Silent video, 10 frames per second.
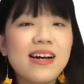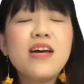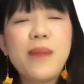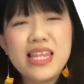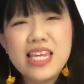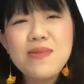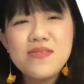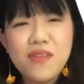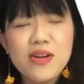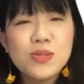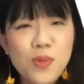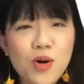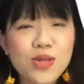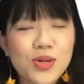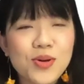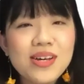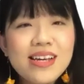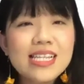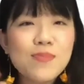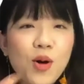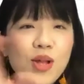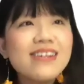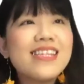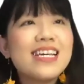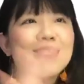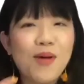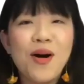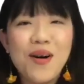My team is very small, so smaller than small.